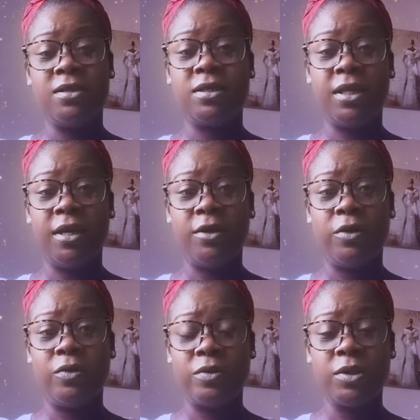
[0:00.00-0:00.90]

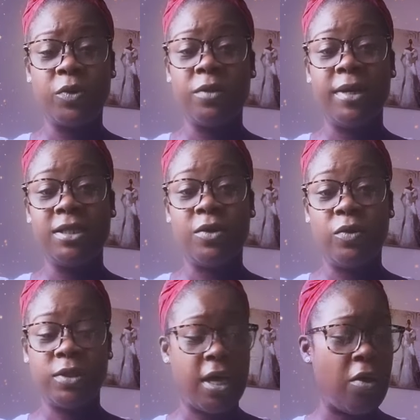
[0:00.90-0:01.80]
sandals with my
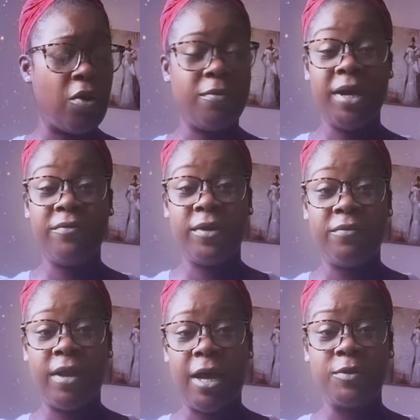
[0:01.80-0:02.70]
toes out or my flip
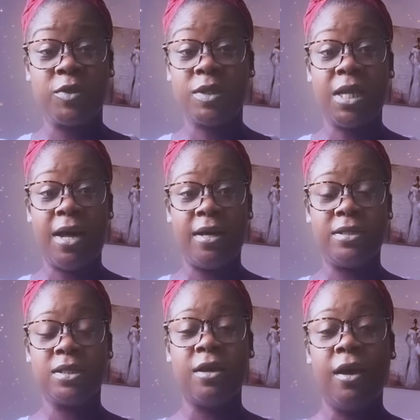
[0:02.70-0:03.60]
flops or
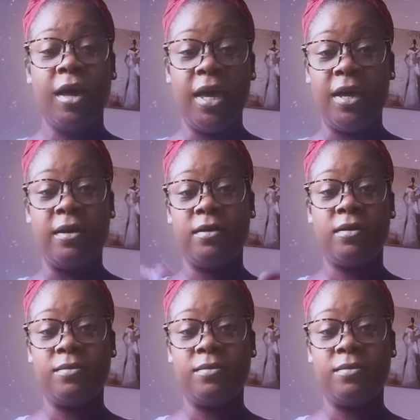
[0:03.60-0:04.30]
slides, and